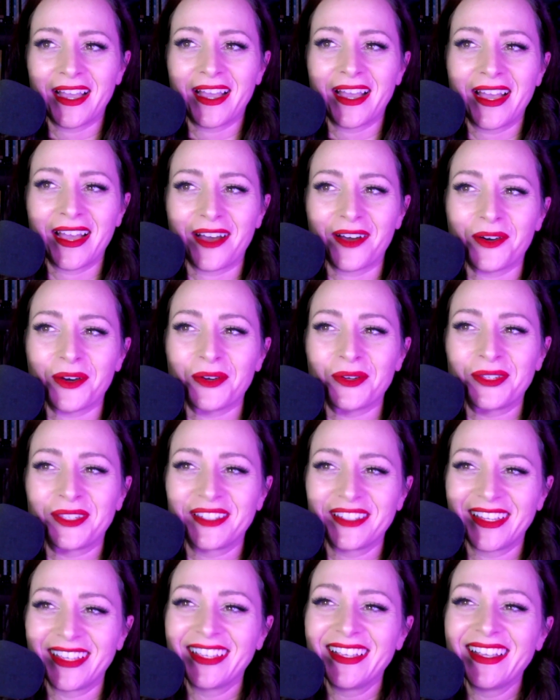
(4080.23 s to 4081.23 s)

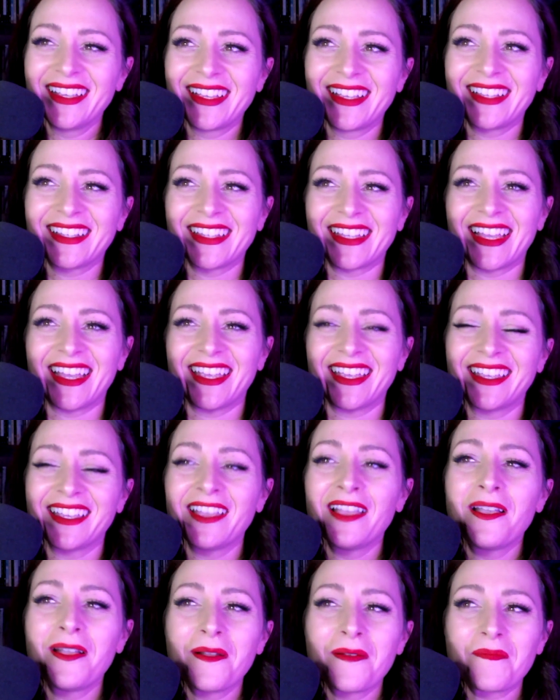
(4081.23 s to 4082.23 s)
house. Like
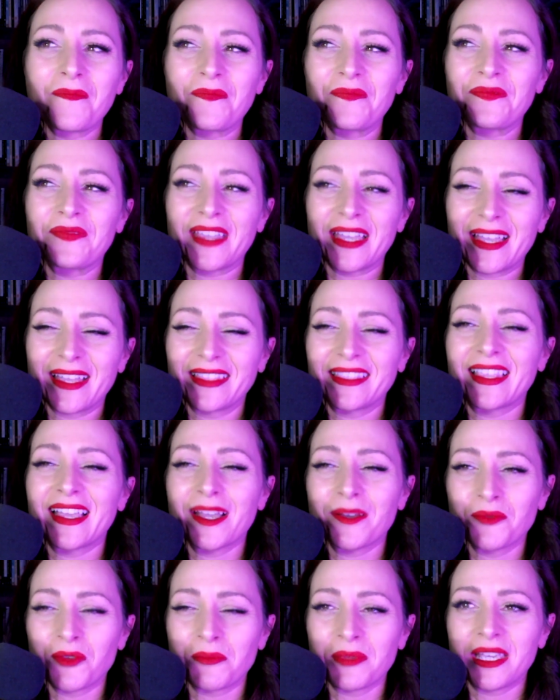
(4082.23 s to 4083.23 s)

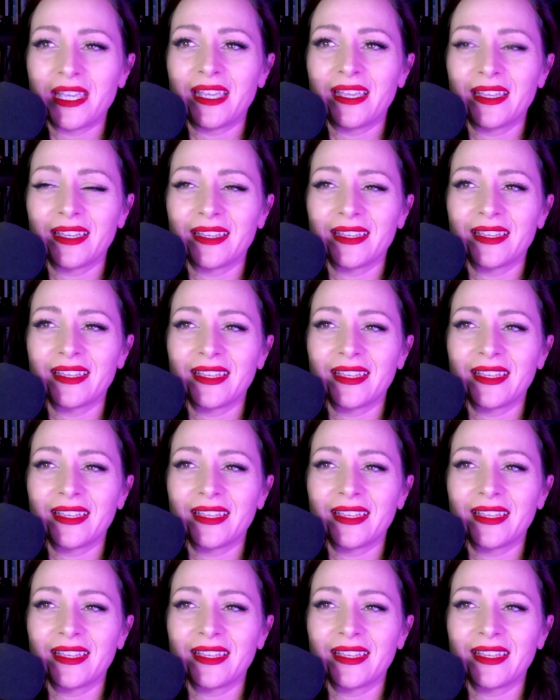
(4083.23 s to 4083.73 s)
that will be